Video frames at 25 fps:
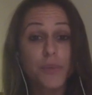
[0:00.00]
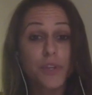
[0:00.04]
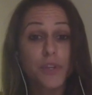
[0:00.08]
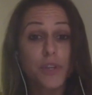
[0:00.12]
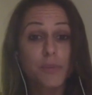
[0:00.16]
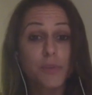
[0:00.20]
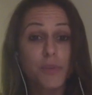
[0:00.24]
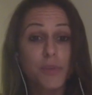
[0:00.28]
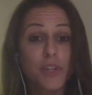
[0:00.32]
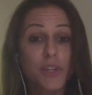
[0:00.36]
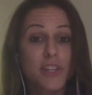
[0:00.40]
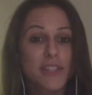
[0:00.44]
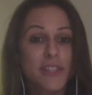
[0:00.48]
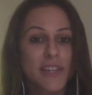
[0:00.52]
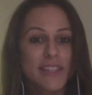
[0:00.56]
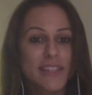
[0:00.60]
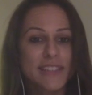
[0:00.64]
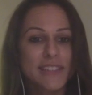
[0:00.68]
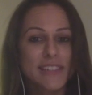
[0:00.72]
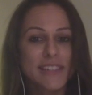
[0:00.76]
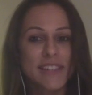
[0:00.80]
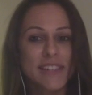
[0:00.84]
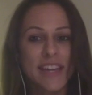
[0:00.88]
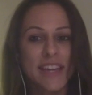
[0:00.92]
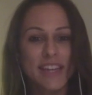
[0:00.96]
year because I
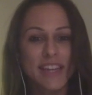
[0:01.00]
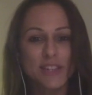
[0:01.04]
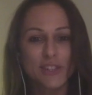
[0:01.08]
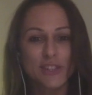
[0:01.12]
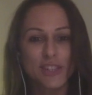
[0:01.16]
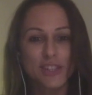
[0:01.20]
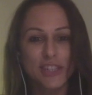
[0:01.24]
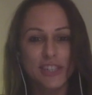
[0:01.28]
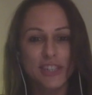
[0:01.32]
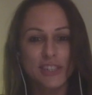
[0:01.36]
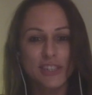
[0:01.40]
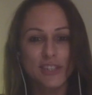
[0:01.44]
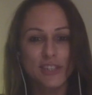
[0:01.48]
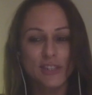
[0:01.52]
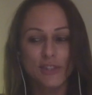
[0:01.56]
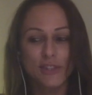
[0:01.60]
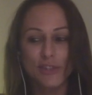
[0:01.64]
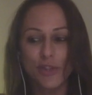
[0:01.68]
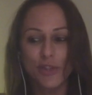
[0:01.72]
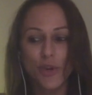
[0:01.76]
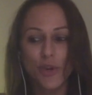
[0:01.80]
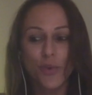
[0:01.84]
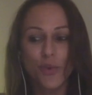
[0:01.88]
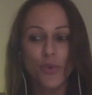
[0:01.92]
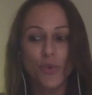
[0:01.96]
didn't actually
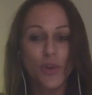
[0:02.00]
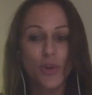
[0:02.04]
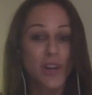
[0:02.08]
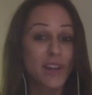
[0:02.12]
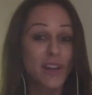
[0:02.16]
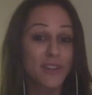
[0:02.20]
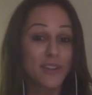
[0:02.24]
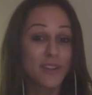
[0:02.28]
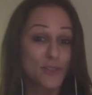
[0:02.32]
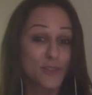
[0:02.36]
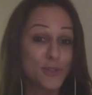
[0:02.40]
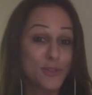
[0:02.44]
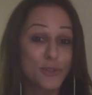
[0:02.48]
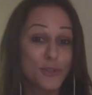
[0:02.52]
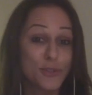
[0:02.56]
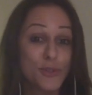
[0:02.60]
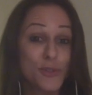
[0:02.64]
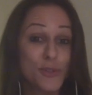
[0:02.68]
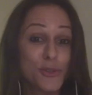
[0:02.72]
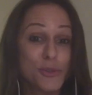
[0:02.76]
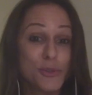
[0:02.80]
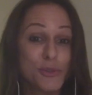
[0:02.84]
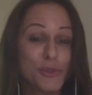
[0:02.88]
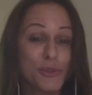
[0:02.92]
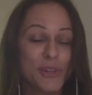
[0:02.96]
know what to
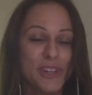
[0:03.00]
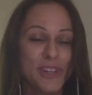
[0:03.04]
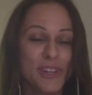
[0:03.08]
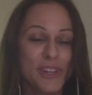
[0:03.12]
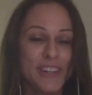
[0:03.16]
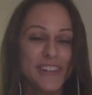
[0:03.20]
do.